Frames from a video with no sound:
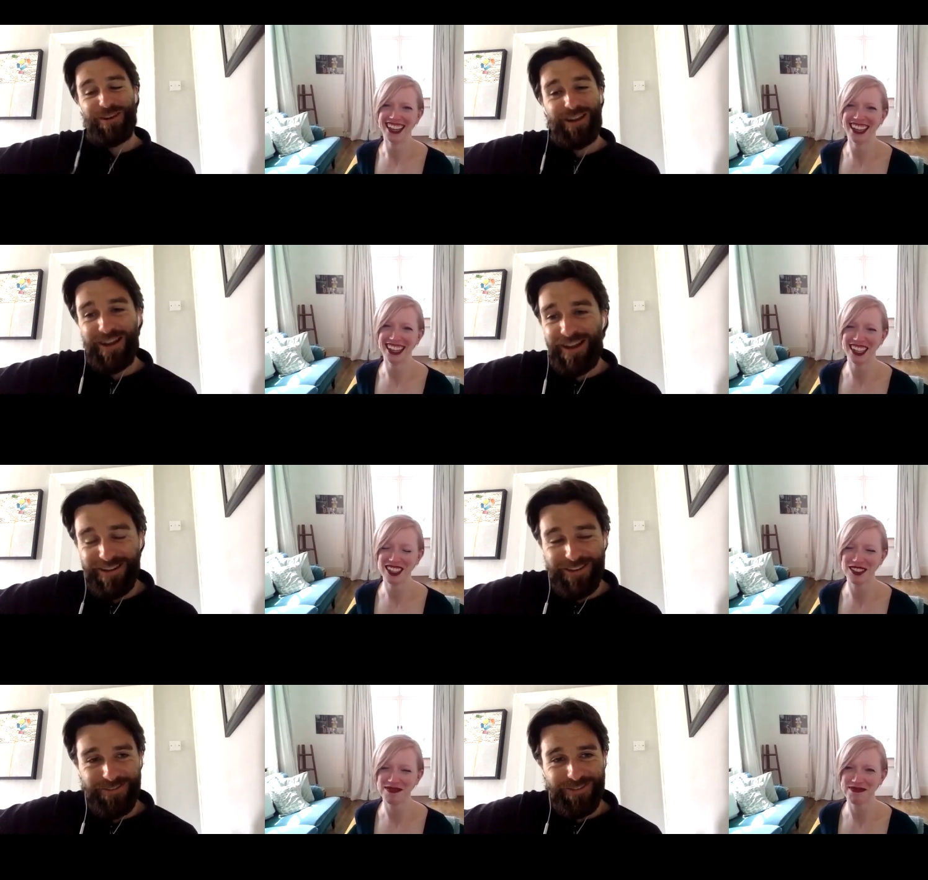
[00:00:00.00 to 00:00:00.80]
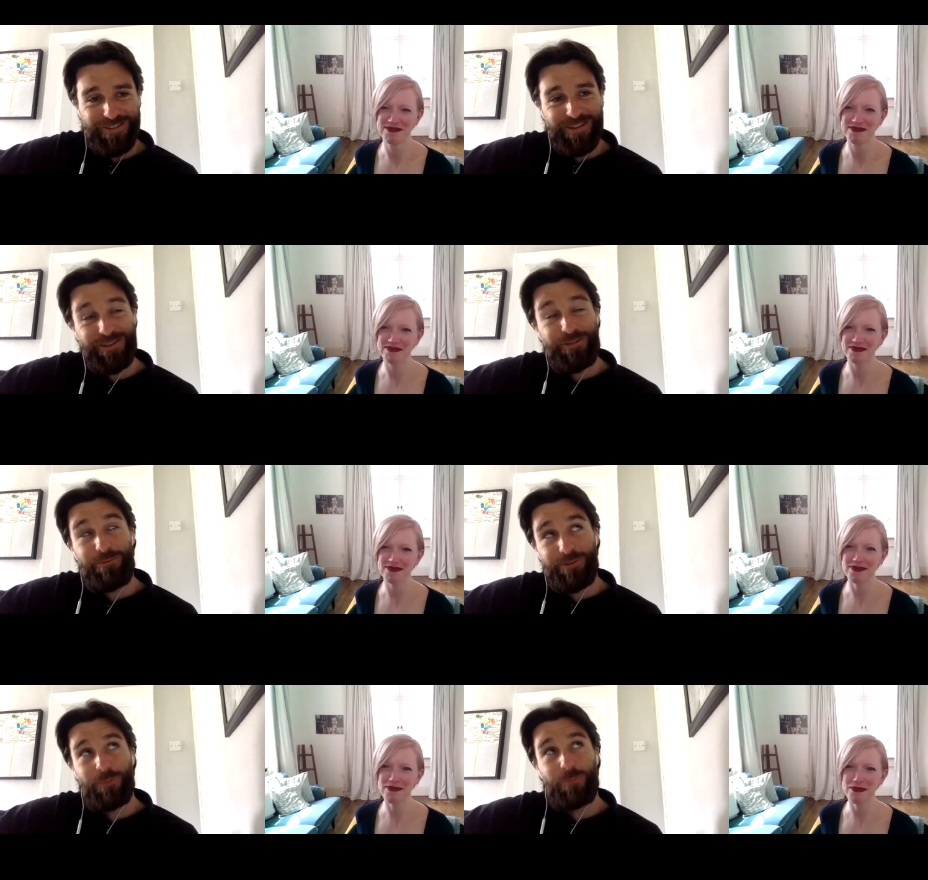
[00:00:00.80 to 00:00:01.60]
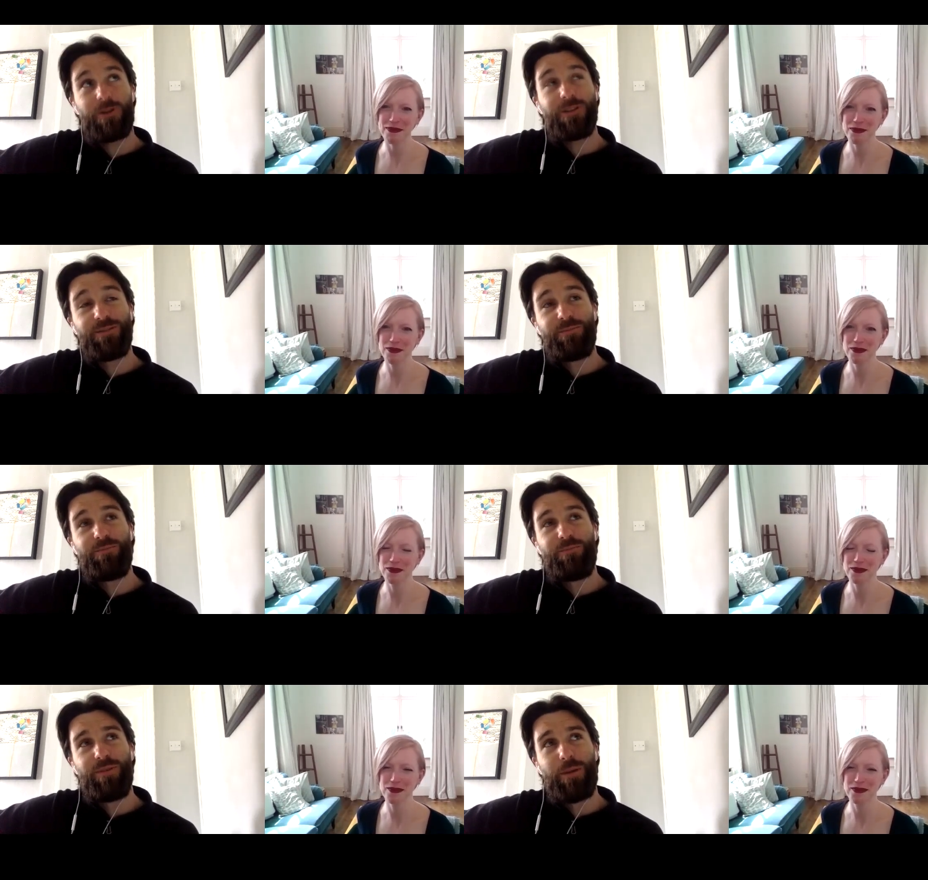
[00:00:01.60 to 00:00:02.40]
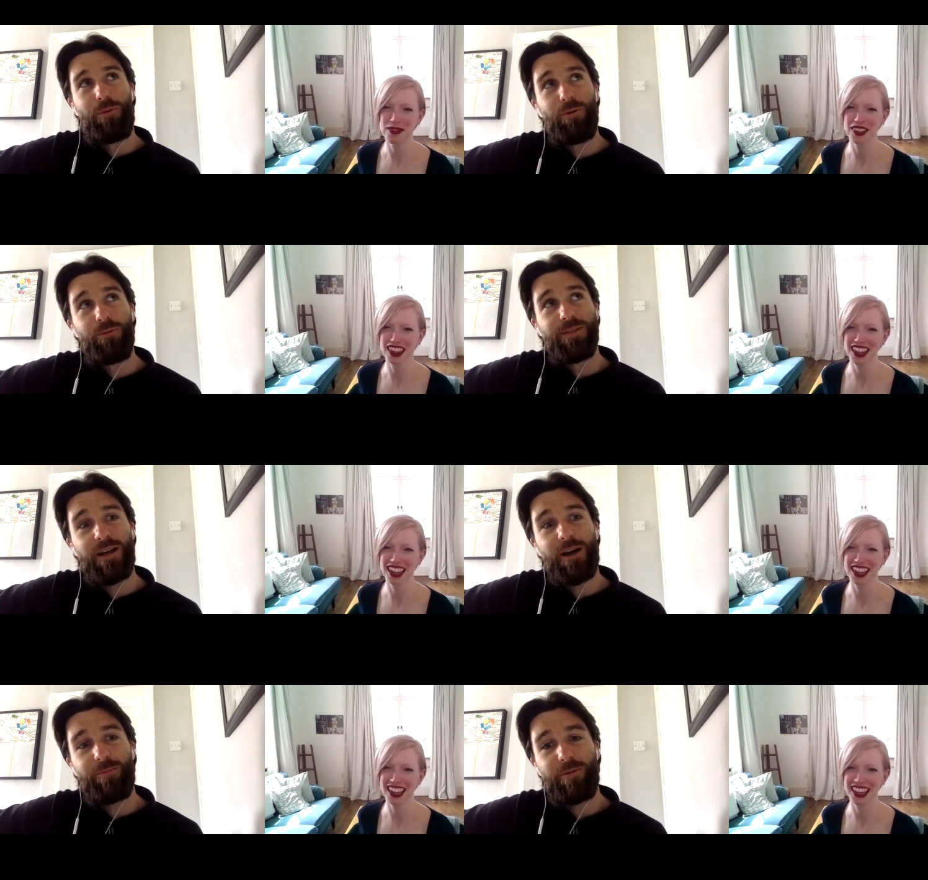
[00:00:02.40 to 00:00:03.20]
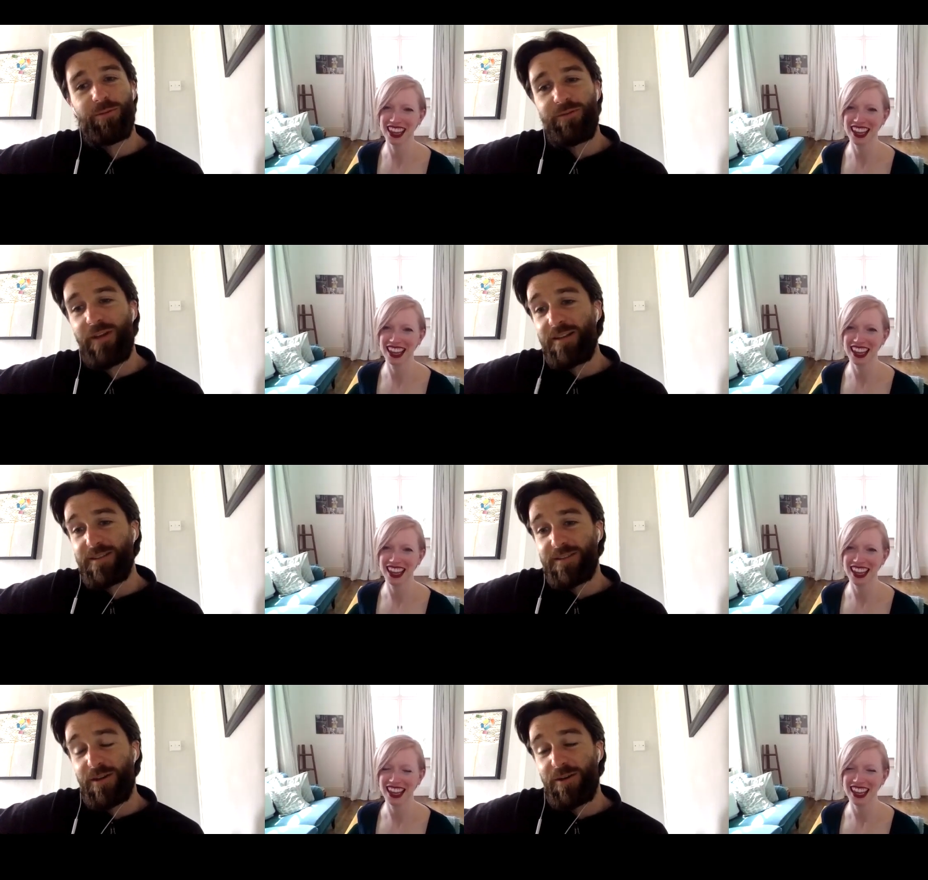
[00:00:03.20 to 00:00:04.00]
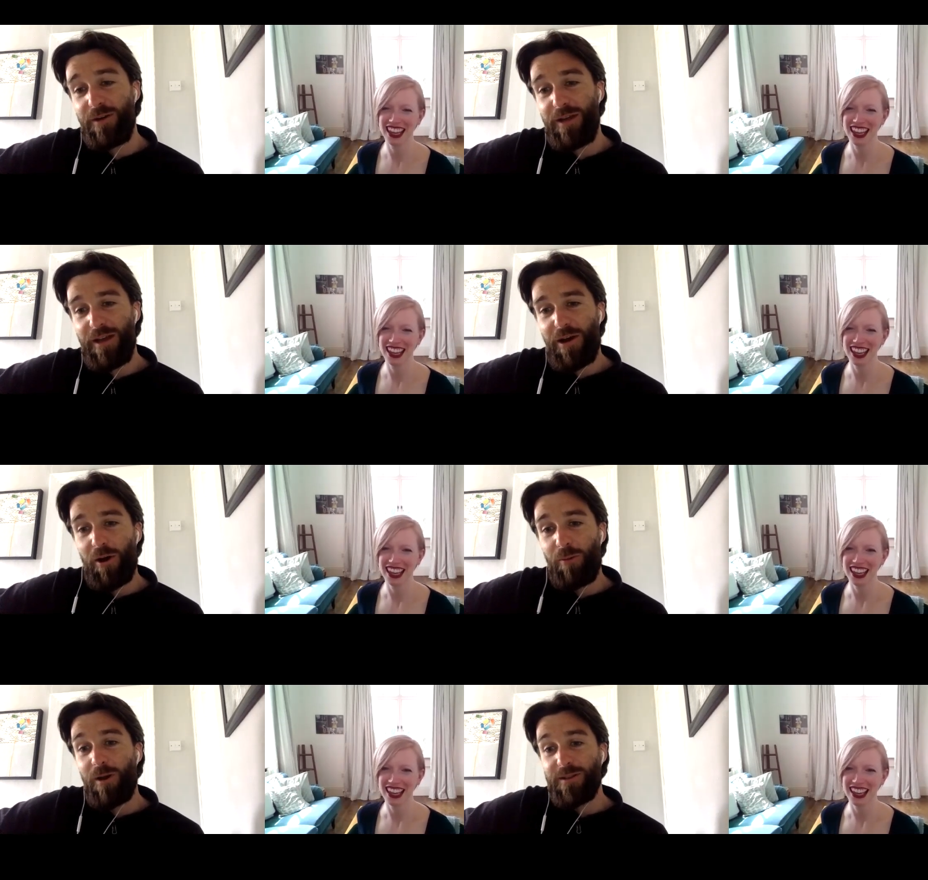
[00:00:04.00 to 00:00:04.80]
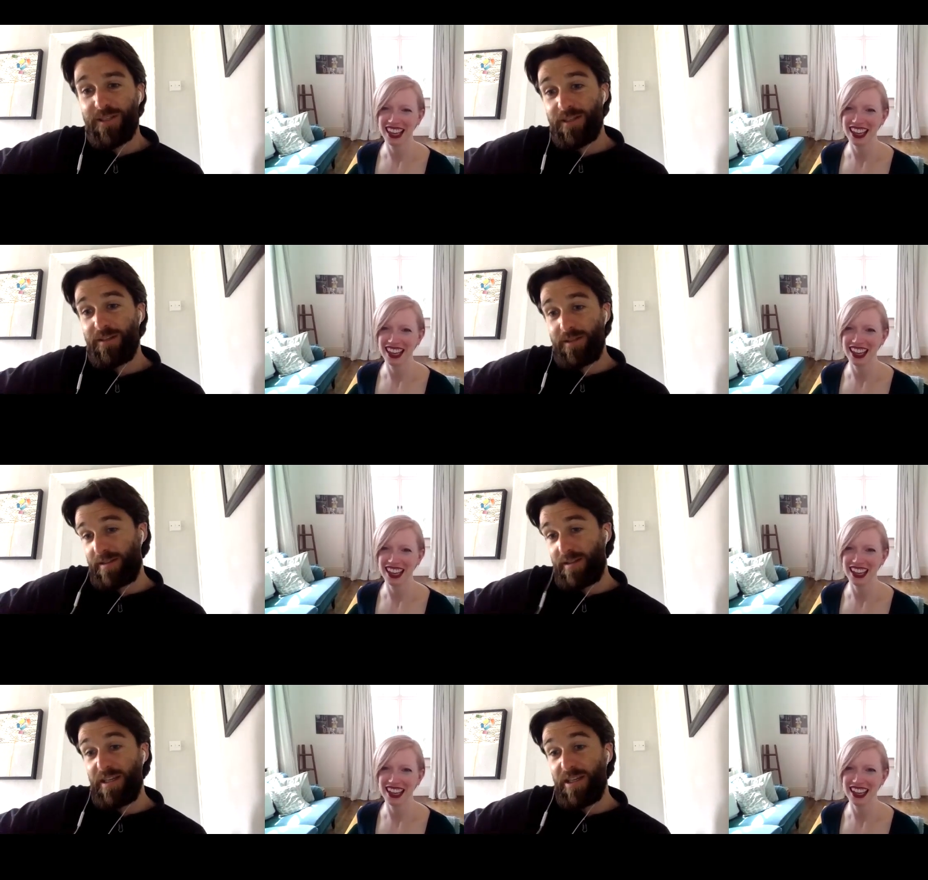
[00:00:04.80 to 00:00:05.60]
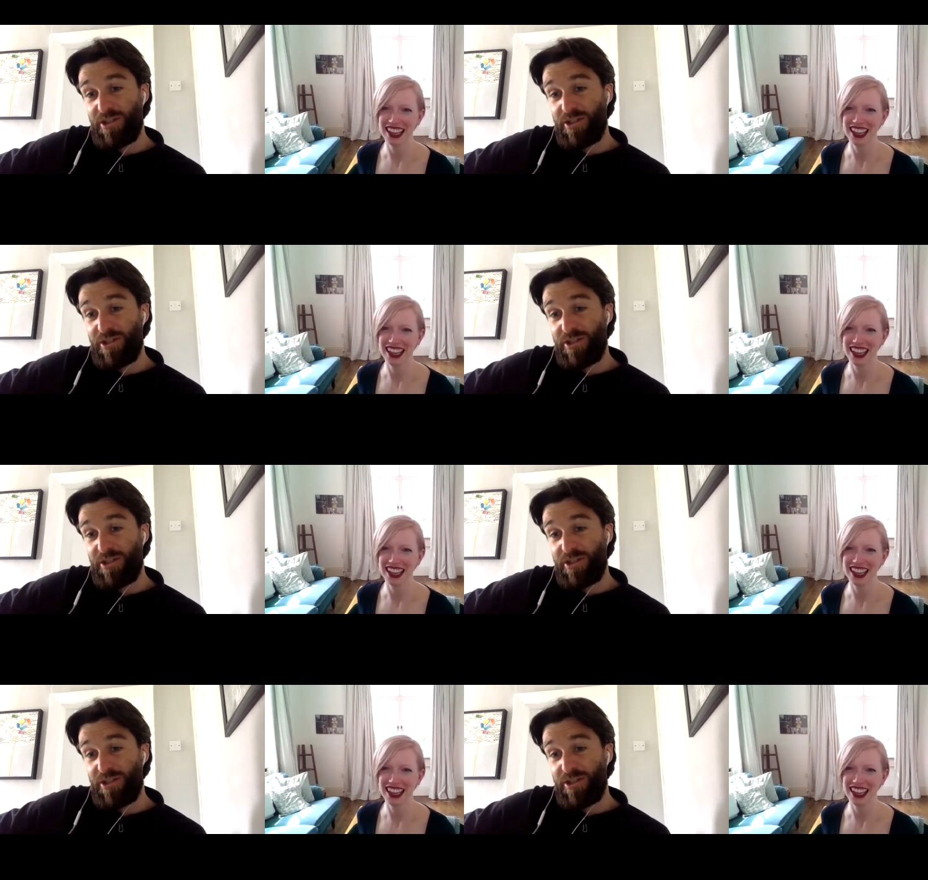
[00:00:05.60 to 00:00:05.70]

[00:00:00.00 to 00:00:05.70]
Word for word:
Speaker 1: Uh, and even th there there were some appointments that I probably felt as though I was the the, the